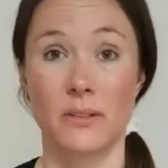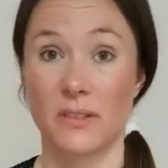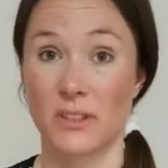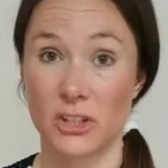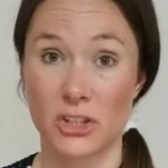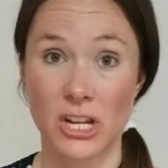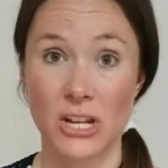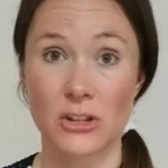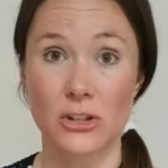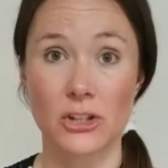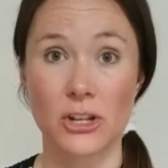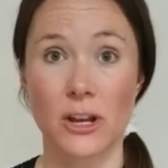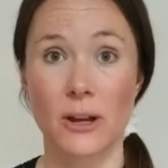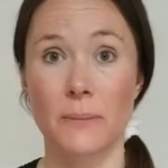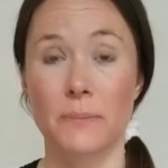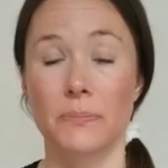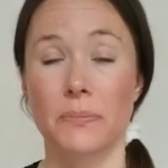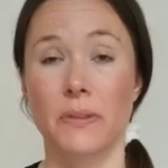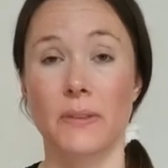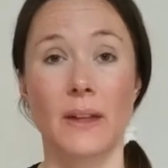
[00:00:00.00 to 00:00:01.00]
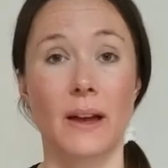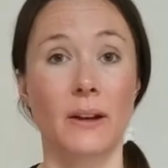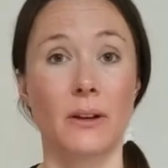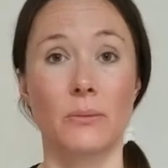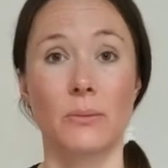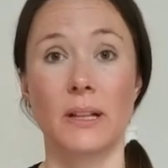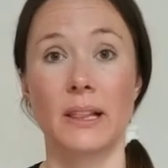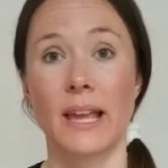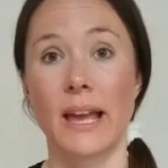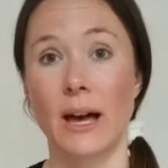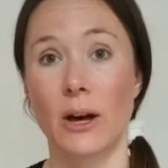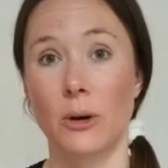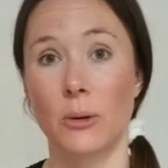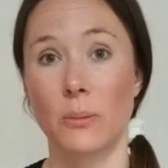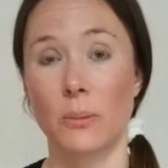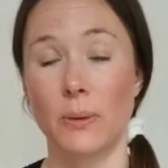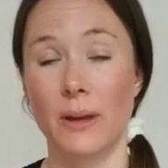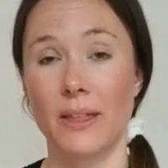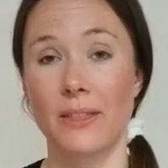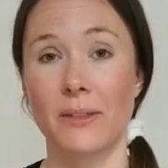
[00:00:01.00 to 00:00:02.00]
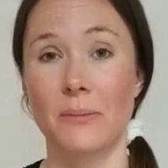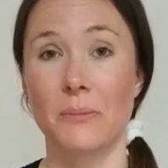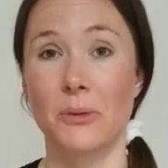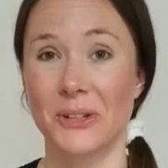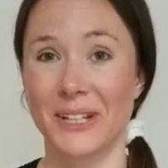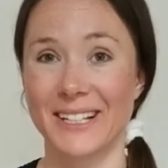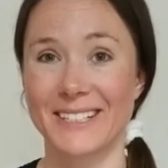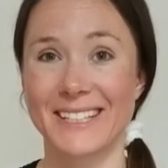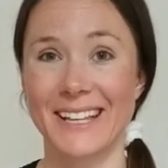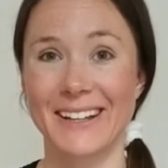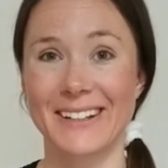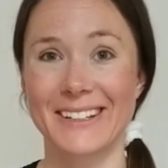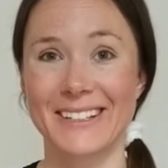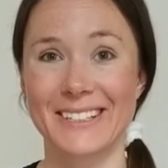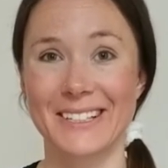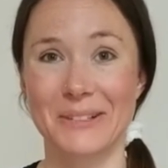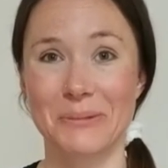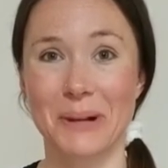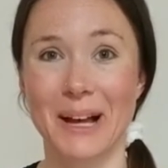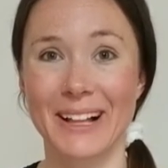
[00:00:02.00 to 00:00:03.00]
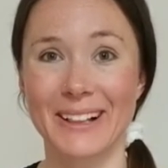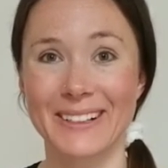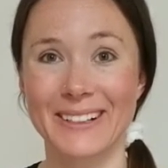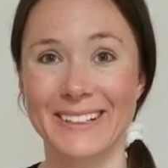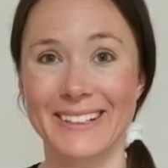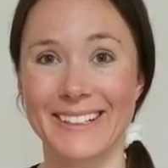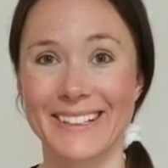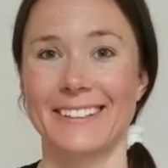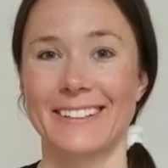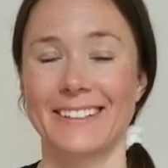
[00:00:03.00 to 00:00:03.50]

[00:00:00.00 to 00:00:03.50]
the ginger. That can really help with morning sickness as well.